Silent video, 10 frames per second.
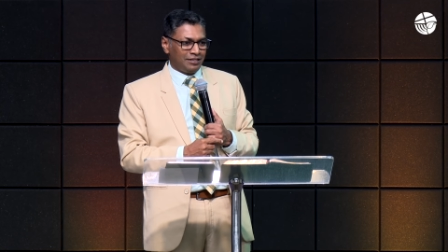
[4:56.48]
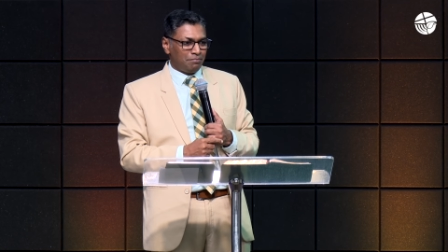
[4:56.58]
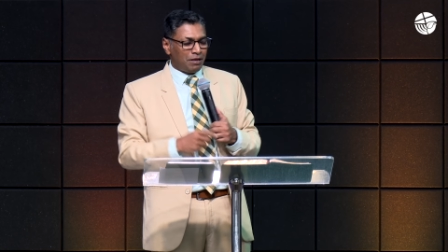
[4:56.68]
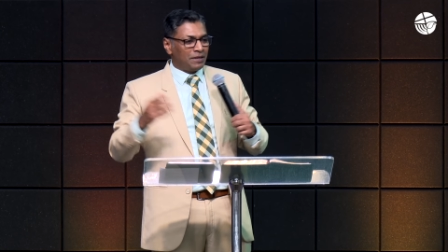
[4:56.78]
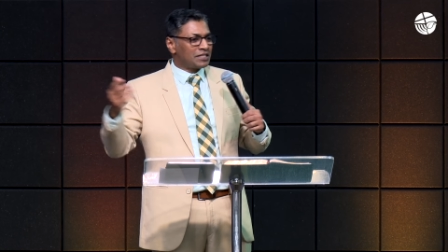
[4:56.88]

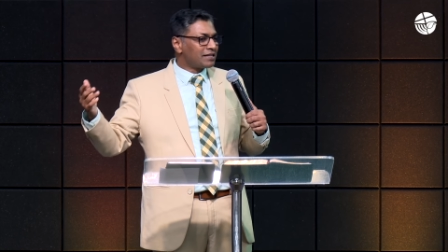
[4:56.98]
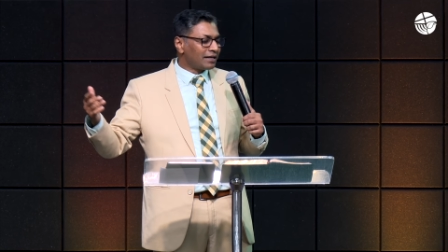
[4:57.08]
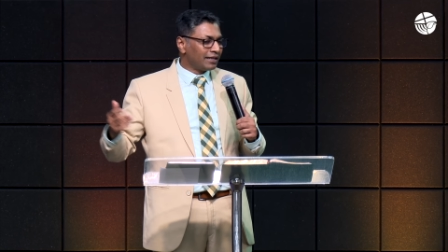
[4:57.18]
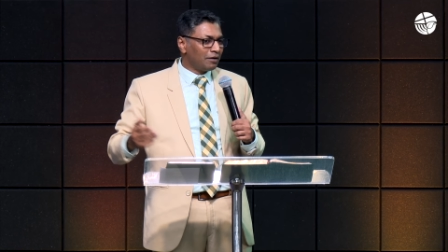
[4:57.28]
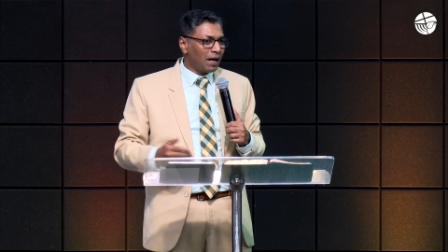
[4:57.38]
Maybe
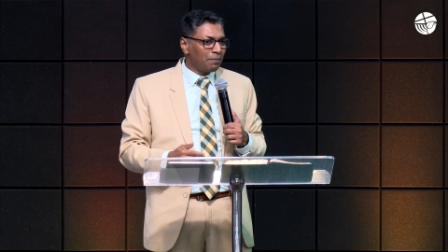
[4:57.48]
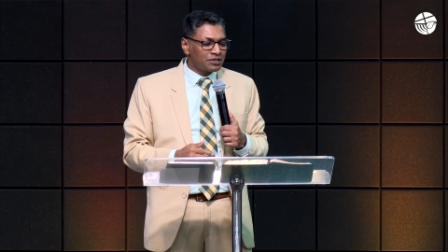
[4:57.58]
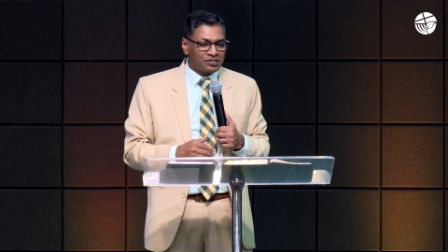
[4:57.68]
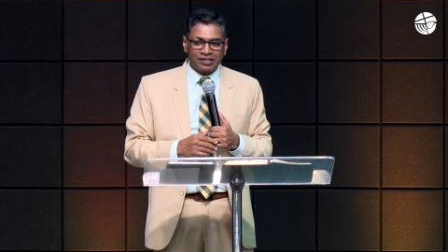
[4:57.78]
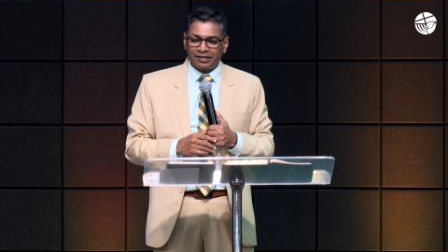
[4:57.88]
starting a Bible
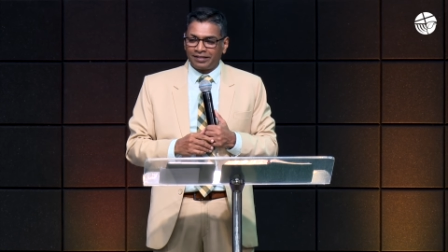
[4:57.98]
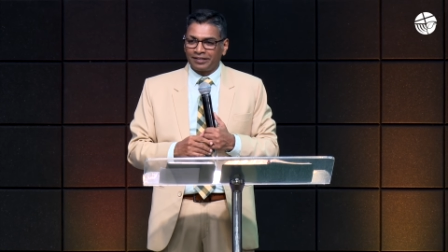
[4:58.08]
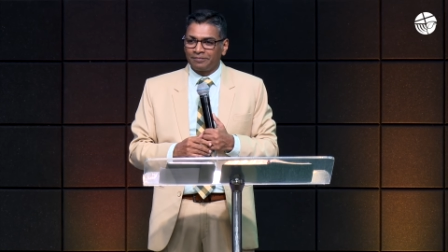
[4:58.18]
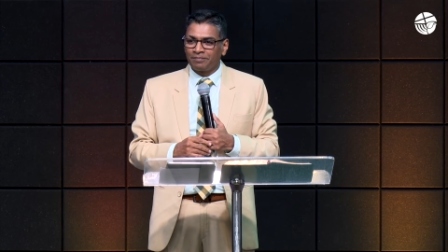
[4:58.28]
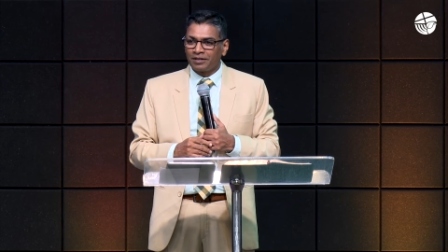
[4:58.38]
study.
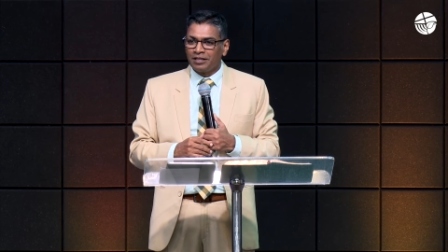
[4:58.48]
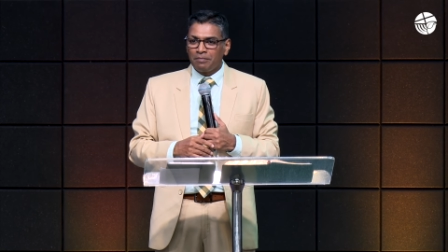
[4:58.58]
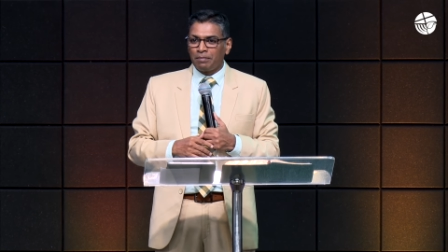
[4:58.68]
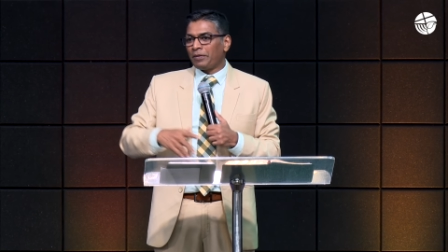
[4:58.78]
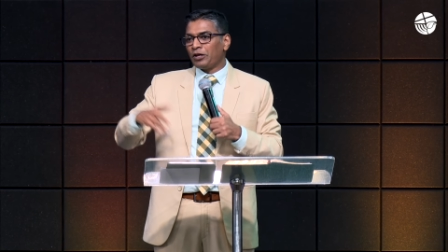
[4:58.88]

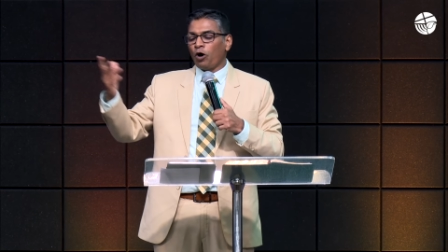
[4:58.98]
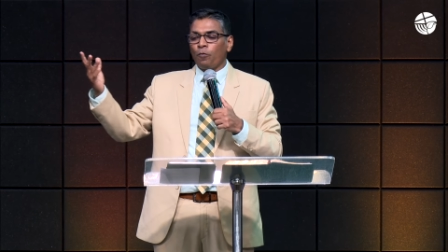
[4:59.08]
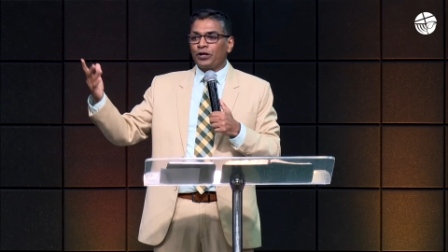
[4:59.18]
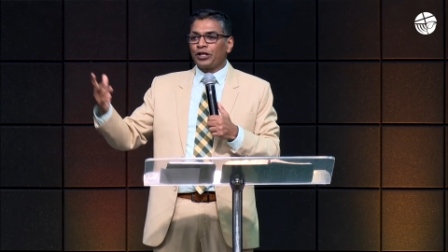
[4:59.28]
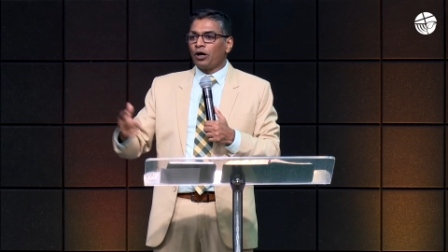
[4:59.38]
Maybe
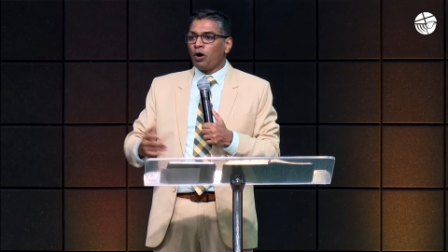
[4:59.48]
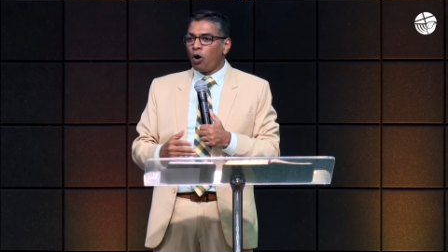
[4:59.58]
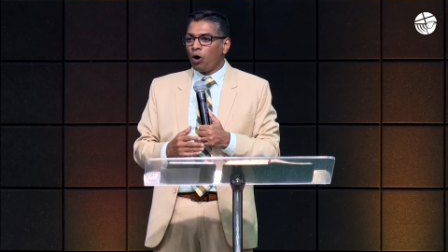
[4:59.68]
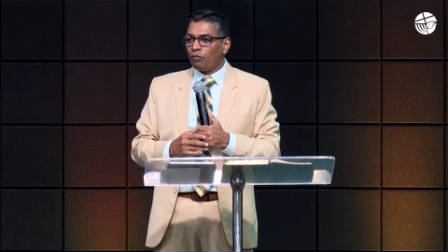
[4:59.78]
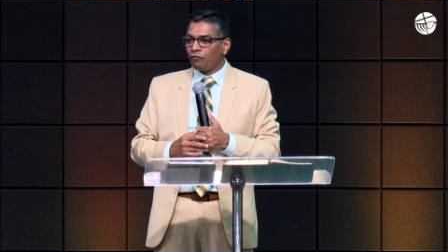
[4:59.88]
opening your
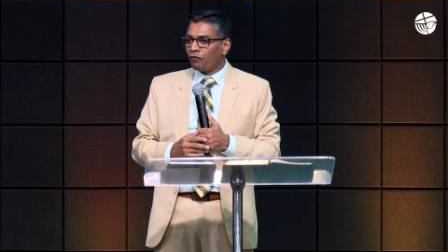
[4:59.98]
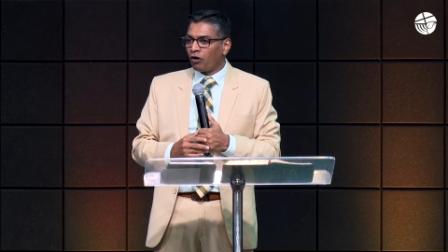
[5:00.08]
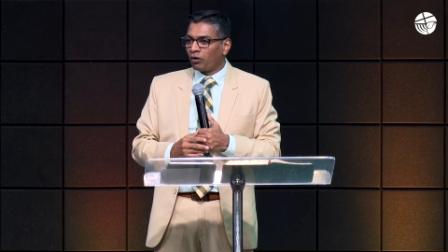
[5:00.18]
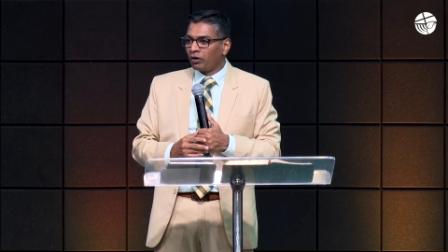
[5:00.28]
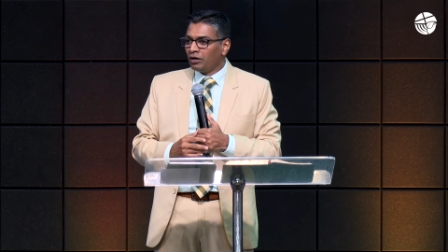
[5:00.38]
home
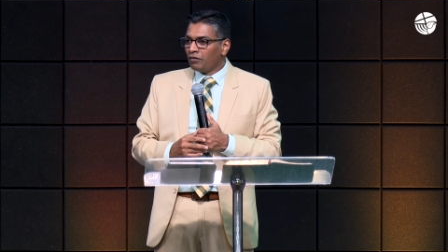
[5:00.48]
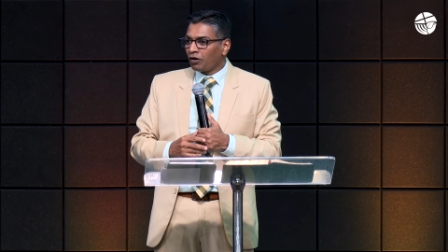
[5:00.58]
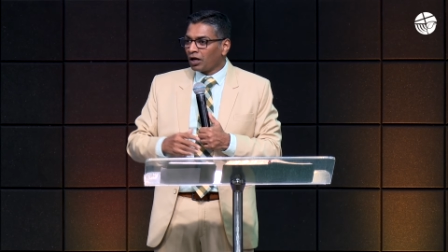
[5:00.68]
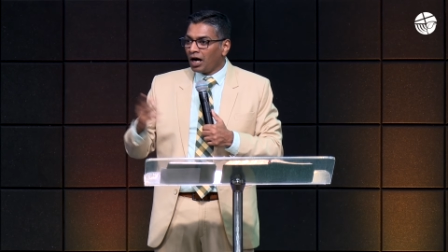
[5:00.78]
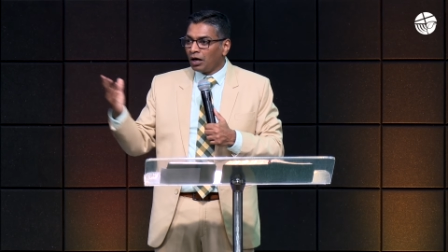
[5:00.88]
for
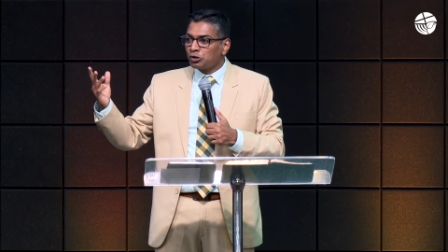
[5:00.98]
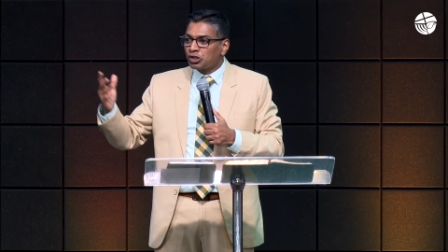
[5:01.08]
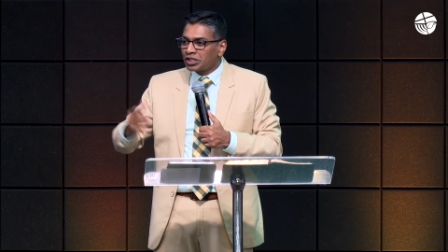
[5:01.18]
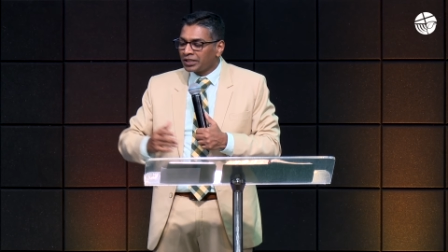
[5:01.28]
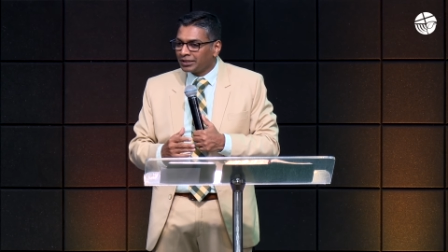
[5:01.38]
a house
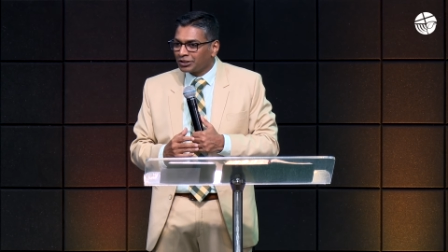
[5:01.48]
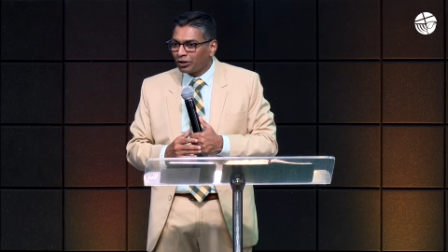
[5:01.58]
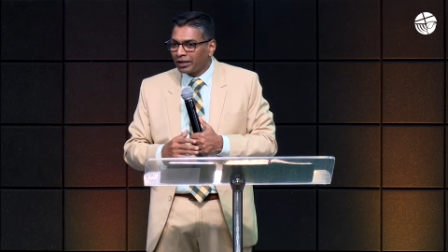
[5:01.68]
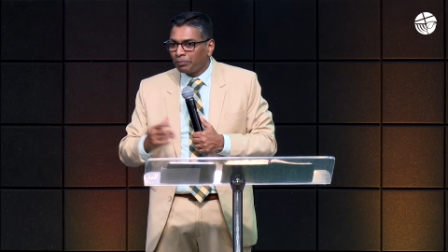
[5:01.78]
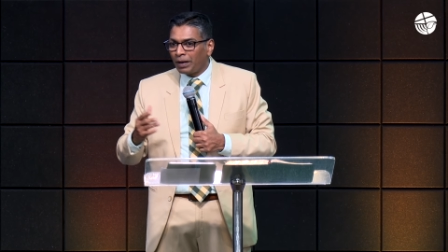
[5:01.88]
church
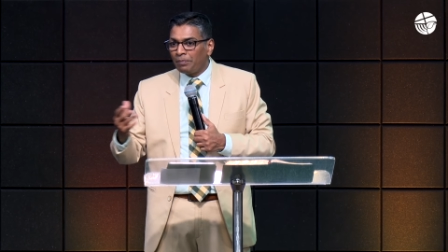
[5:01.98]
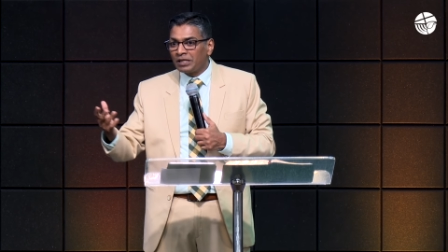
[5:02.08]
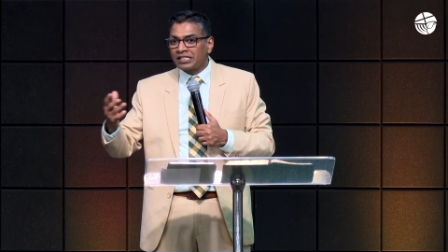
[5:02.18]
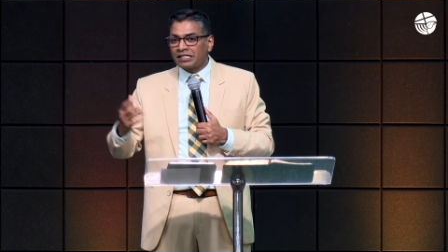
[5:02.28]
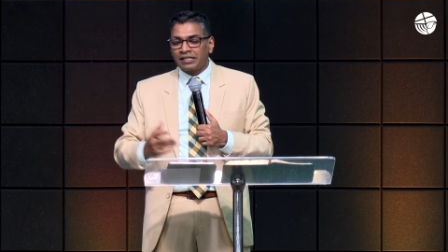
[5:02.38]
or a Bible
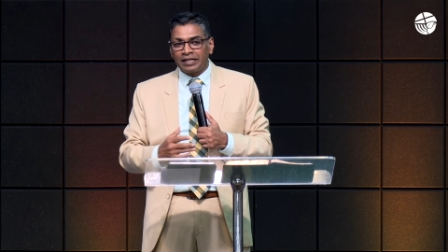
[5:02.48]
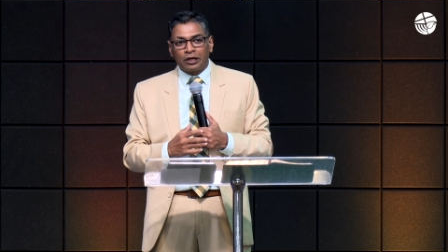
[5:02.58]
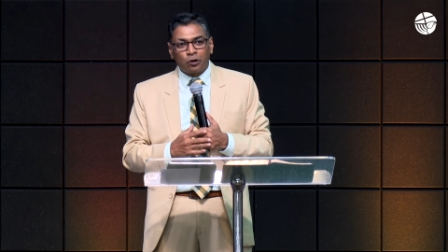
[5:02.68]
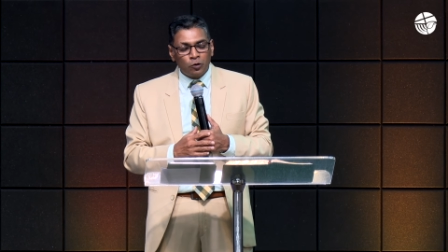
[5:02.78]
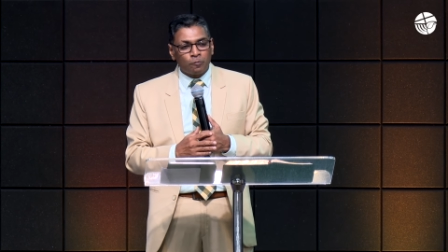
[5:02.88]
study
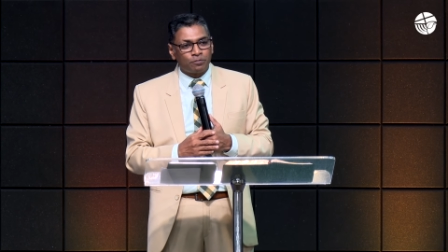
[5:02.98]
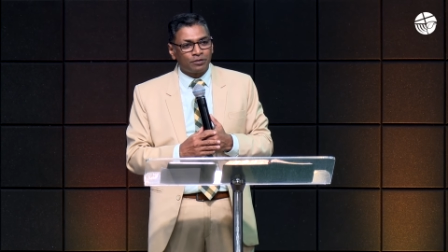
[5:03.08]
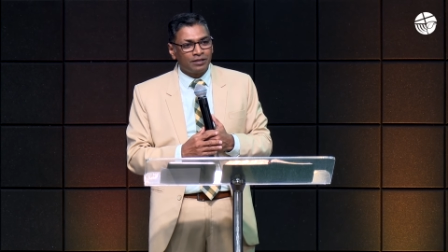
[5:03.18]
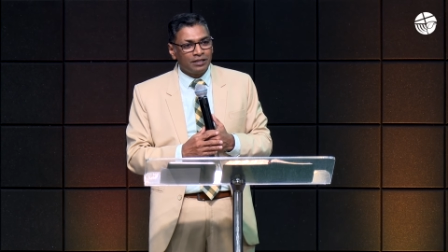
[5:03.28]
group.